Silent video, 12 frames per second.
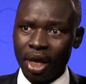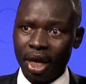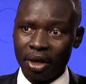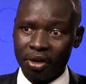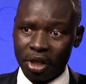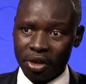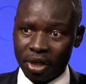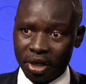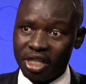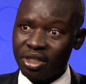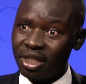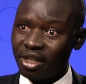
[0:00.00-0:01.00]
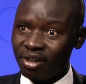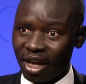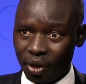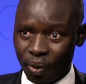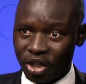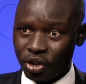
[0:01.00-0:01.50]
And the recent
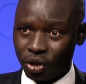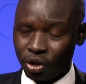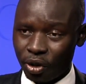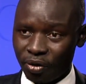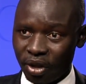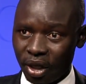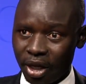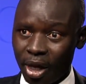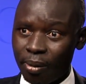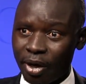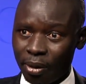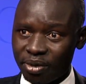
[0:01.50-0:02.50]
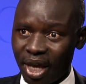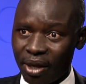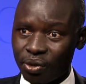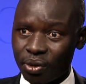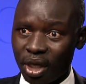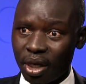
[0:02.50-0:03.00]
evaluation of the government of
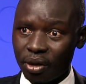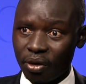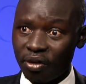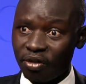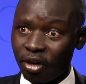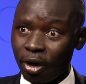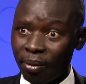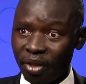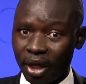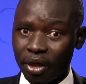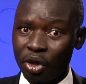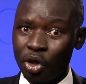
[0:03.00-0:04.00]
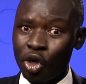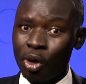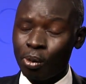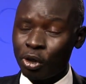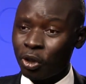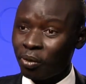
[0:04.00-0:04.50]
South Sudan confirmed that
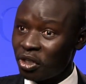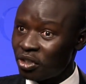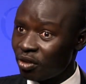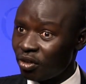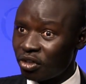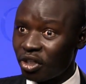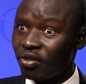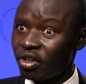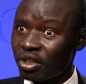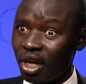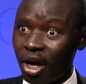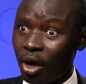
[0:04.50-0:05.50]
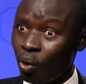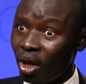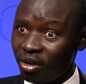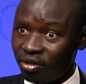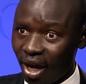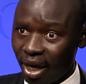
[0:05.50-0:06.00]
most of the civil service are
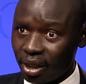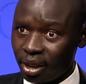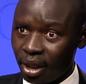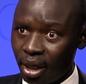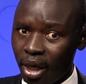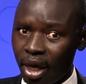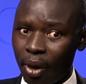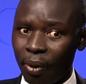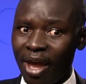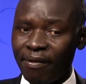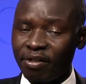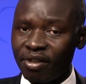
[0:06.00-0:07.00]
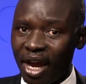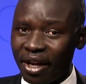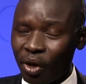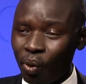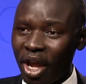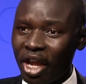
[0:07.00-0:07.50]
unqualified. And we have to
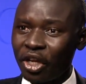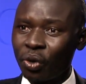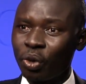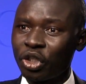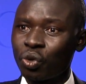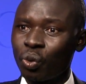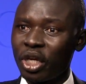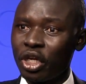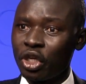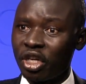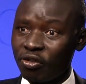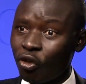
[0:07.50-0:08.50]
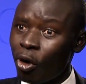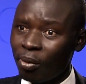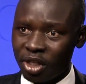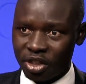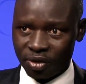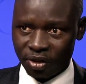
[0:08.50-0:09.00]
find a way in which we
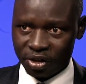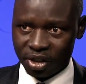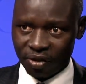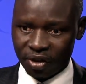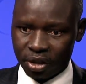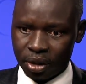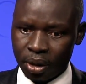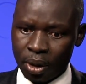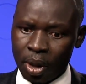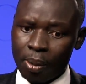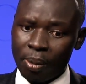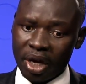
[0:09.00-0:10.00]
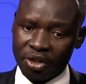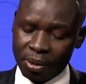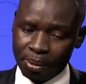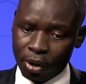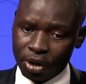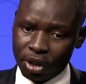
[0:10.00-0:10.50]
reform the civil service. But
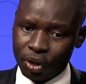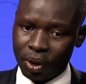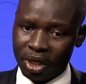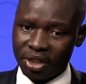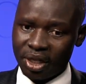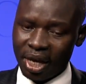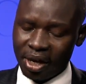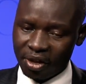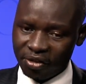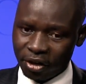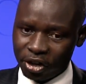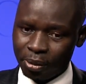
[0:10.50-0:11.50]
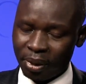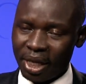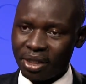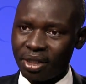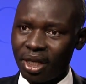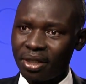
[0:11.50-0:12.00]
it's important to understand in the first
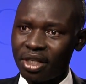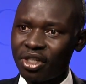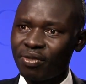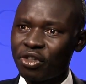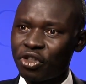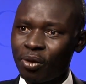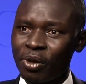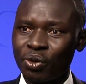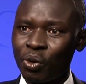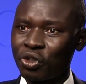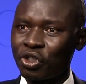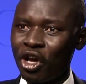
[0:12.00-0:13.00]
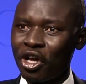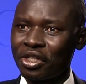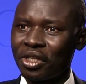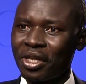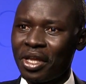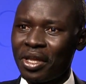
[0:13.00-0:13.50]
place that the civil service was
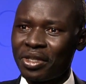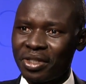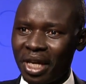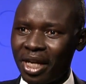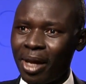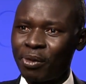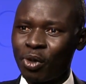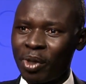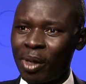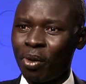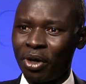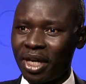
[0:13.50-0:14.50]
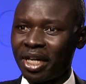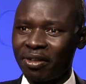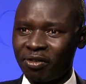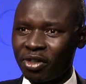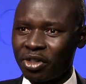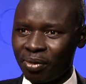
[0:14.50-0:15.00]
not set up to be a
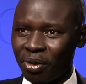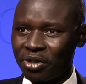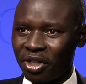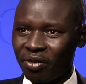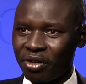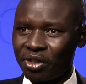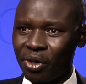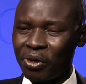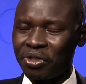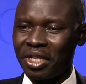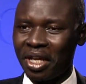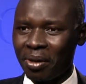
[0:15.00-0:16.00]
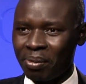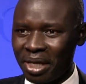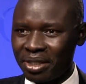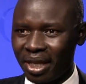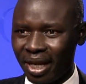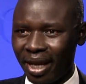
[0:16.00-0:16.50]
productive civil service. It was set up
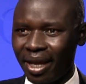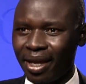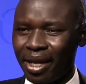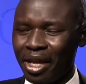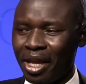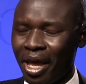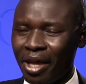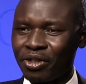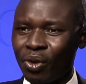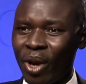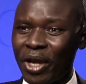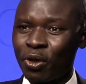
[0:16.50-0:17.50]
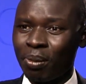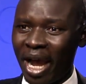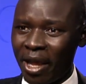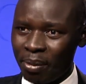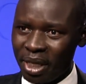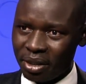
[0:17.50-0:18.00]
basically as a way to
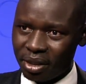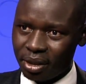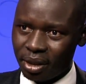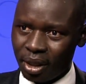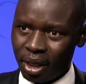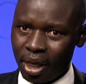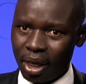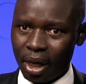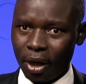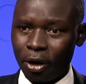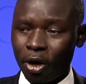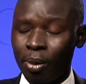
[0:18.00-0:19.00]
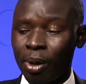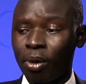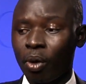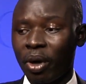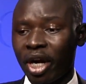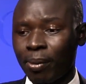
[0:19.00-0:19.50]
buy peace. And a lot of
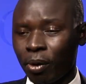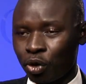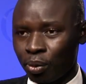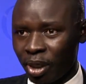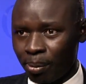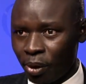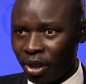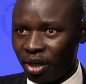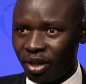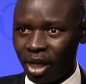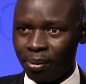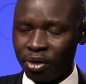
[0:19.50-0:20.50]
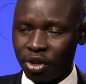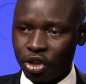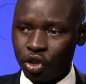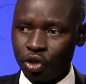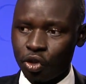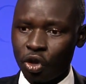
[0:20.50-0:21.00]
people were able to be put in that
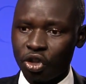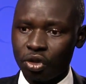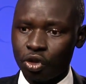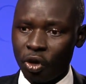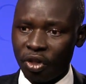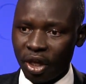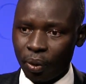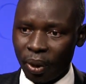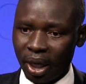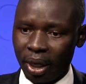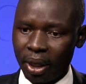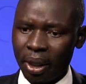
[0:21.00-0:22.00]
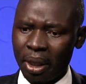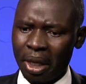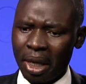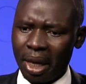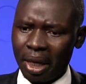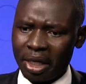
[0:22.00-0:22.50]
position so that we
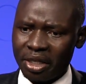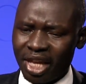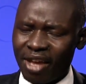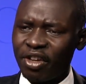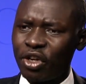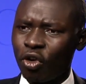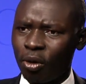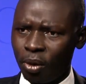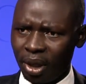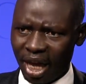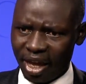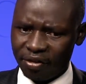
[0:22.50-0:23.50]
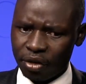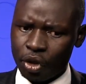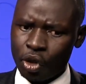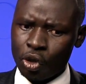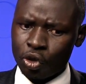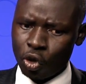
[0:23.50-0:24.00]
at least have a normal life.
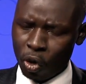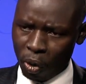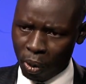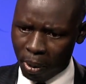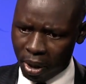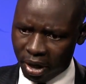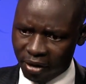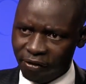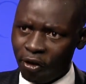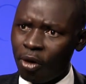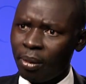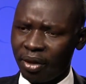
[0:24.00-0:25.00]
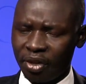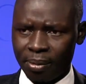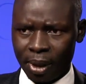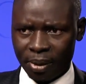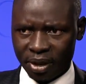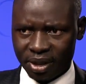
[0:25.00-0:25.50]
So reforming
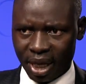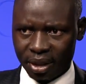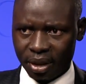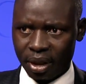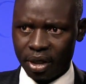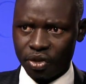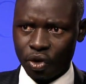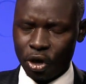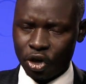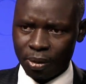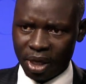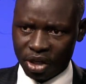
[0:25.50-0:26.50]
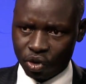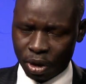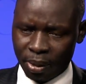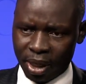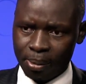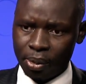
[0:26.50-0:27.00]
the public sector is going to be
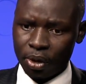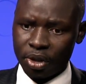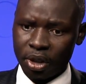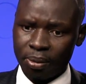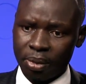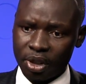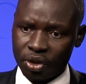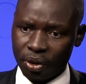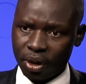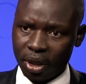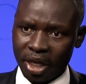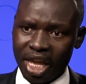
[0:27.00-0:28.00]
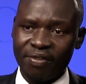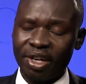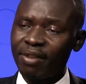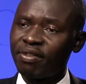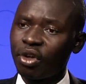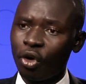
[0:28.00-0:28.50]
extremely important, particularly
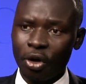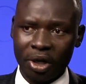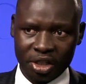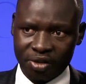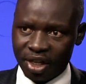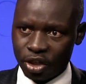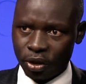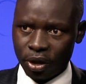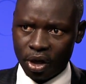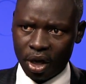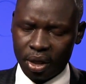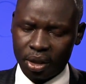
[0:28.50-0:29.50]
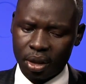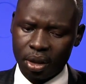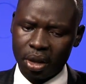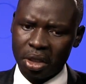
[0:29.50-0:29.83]
even if the oil is even turned on.